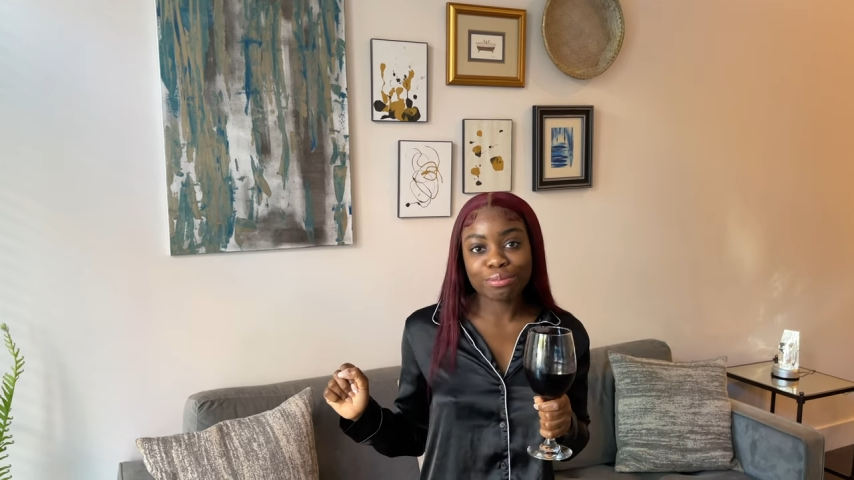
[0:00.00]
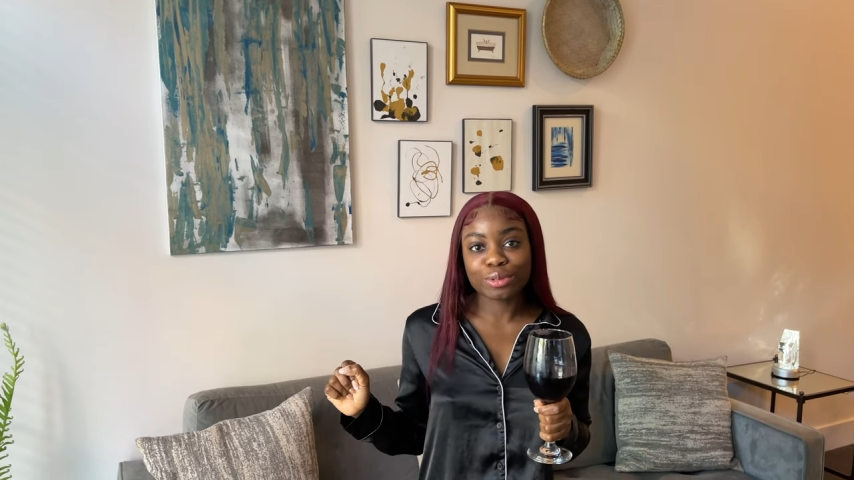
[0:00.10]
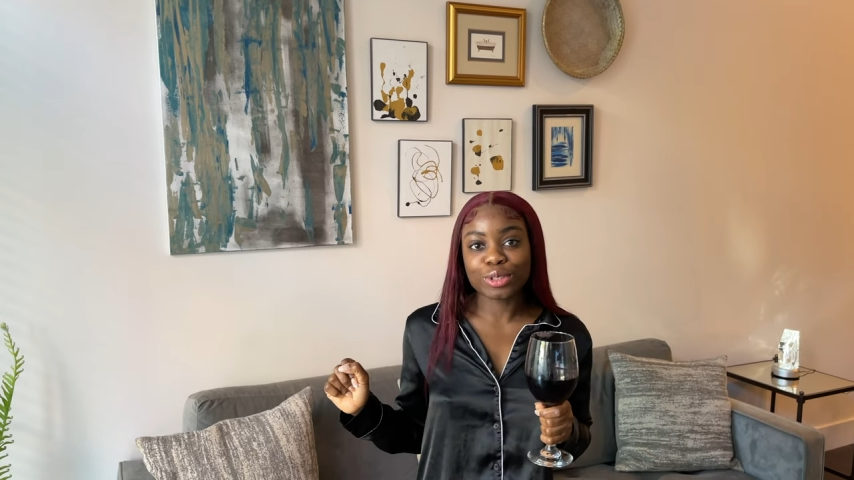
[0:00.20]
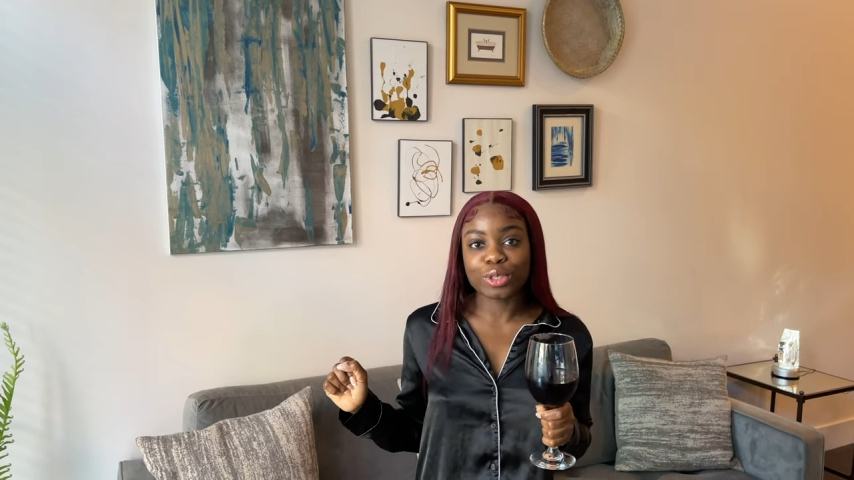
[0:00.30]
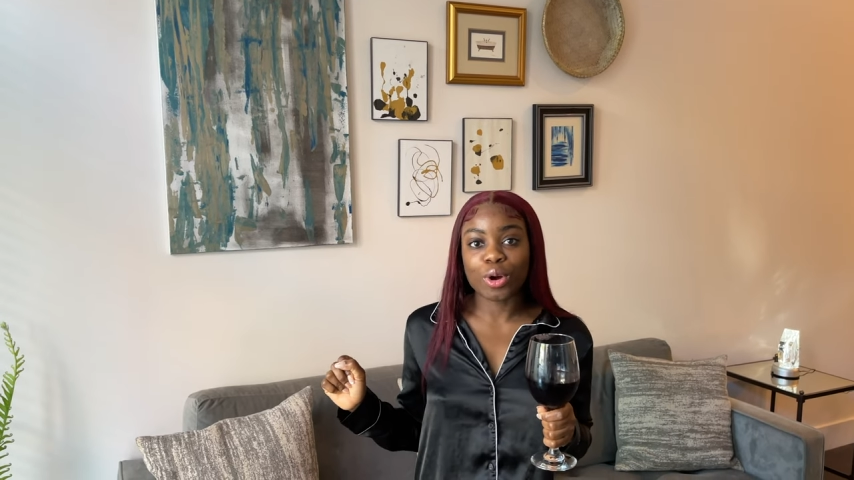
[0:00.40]

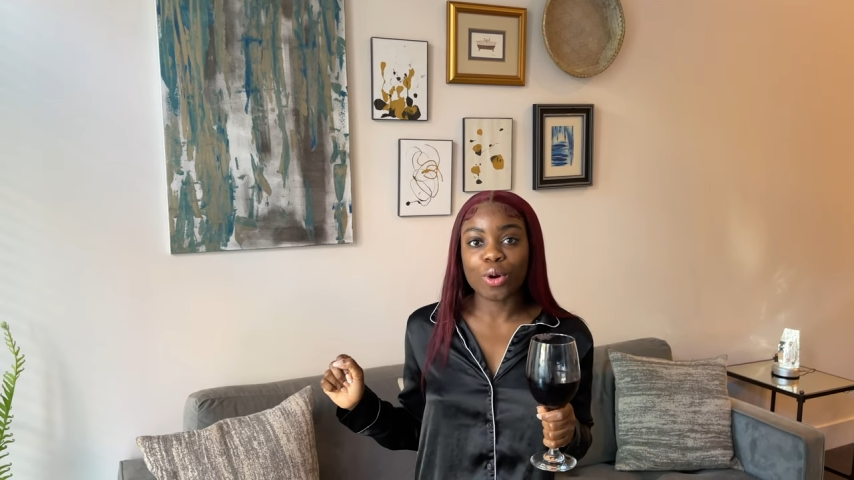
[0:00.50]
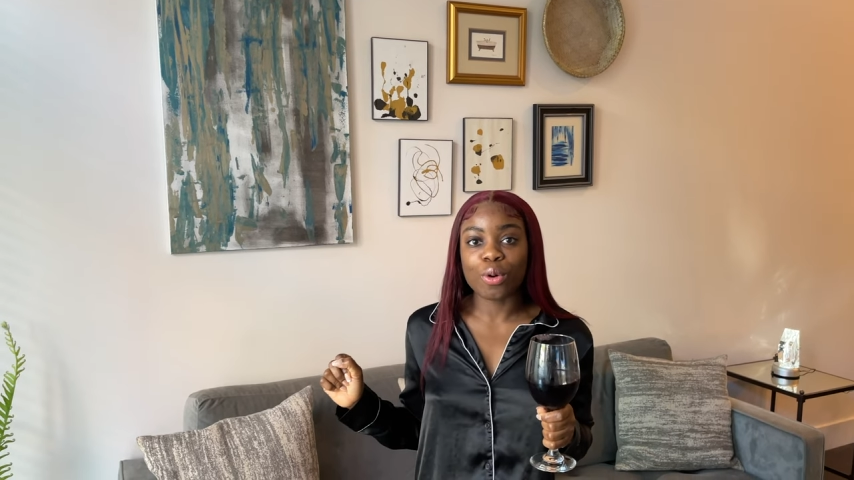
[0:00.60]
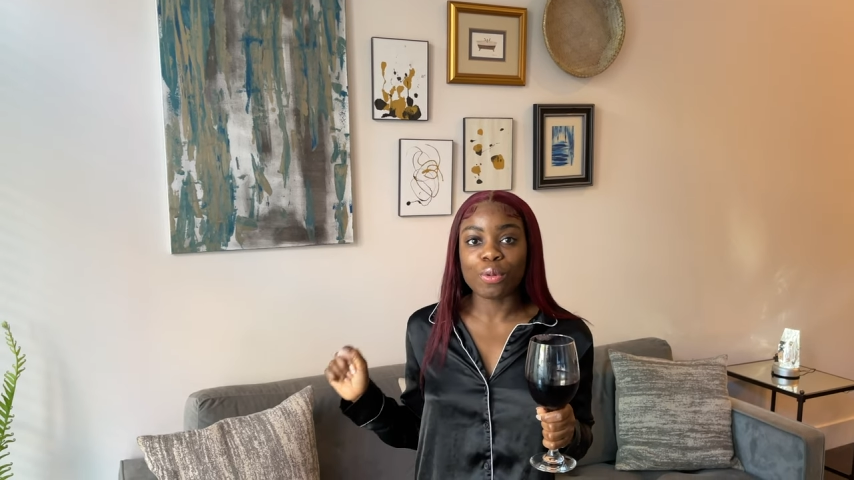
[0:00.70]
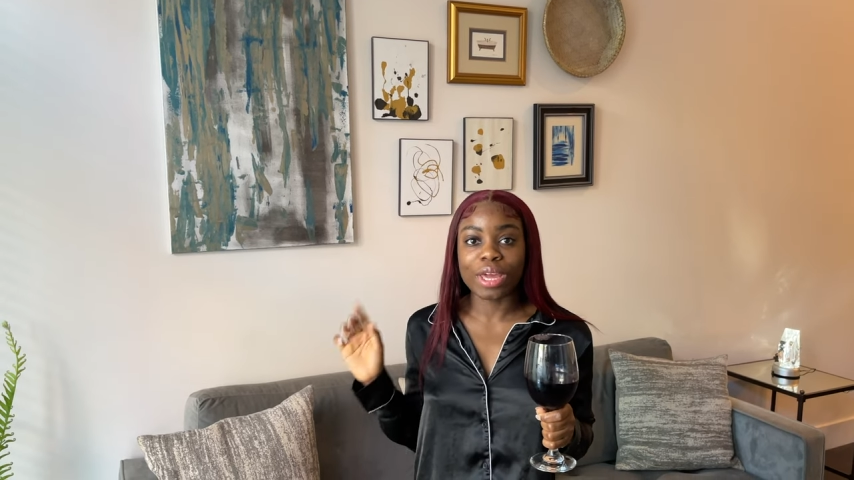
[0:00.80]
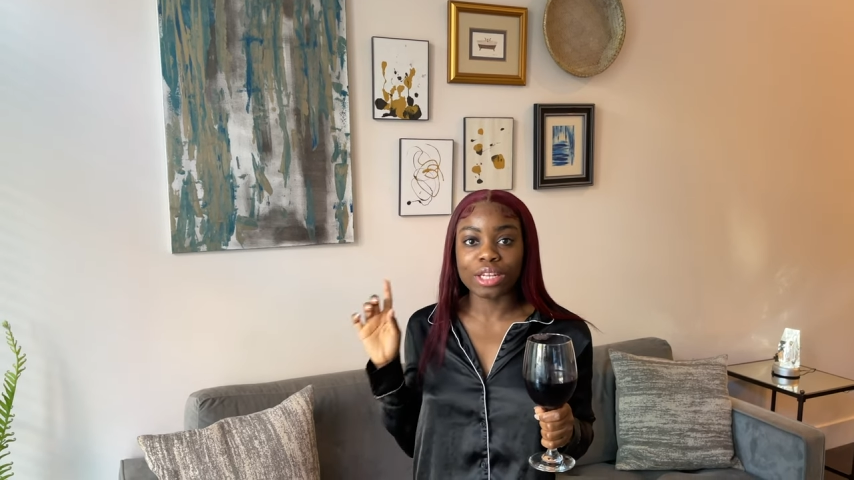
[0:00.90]

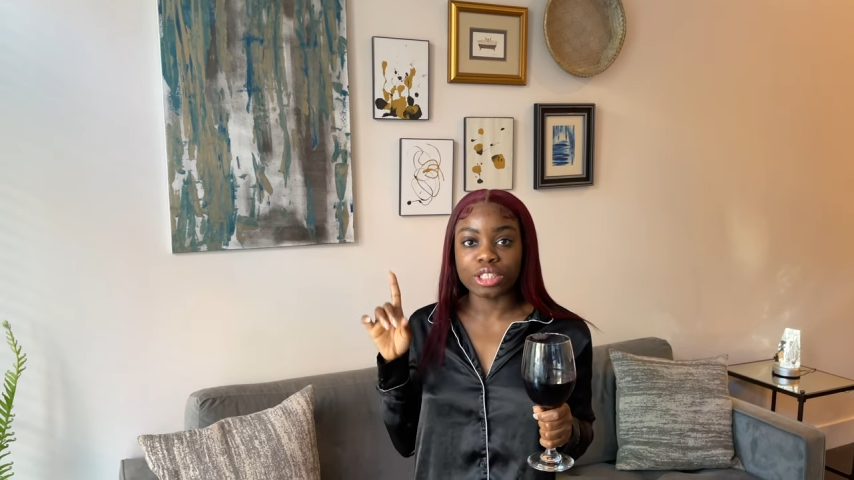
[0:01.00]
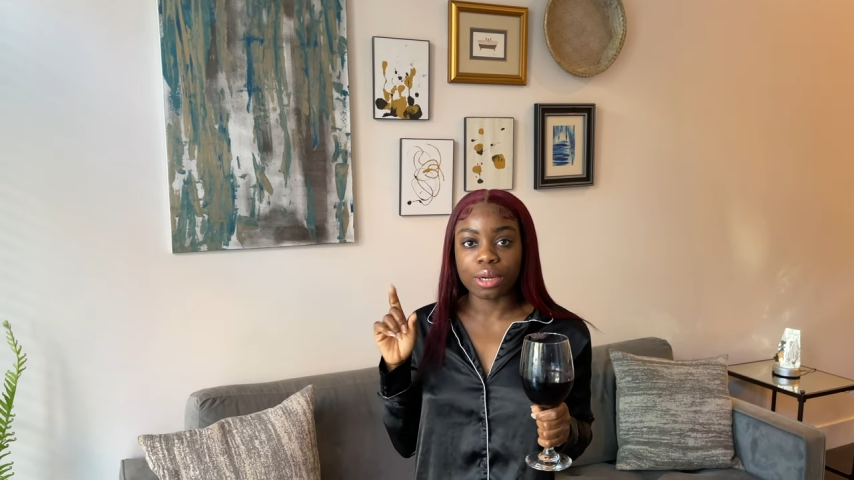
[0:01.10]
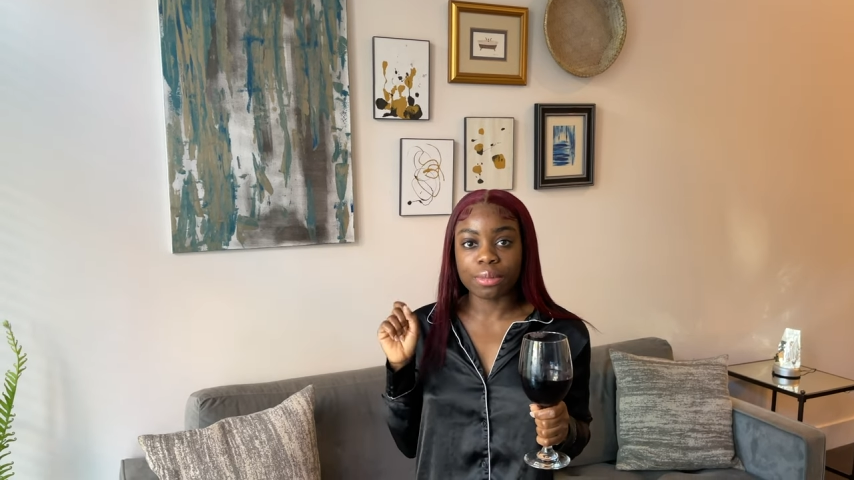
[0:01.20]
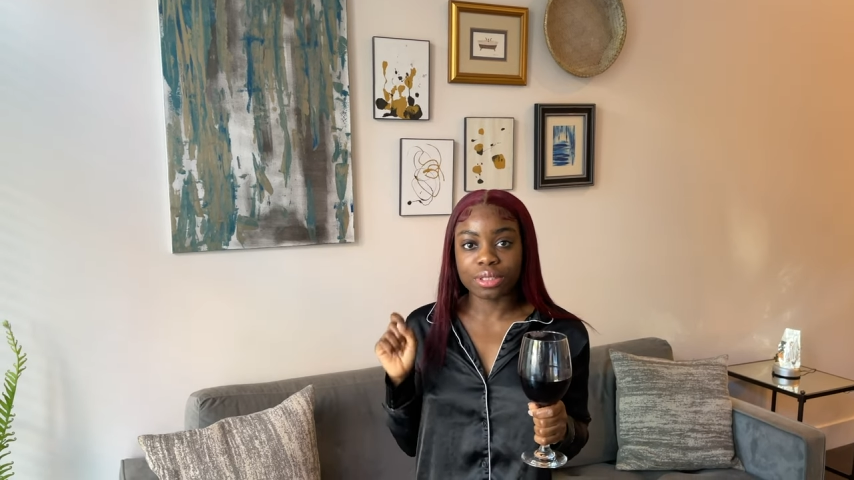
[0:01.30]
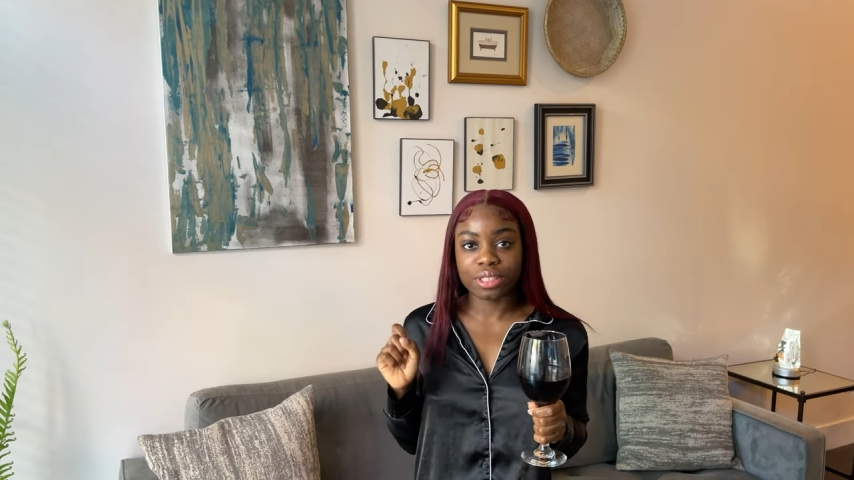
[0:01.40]
so we can jump into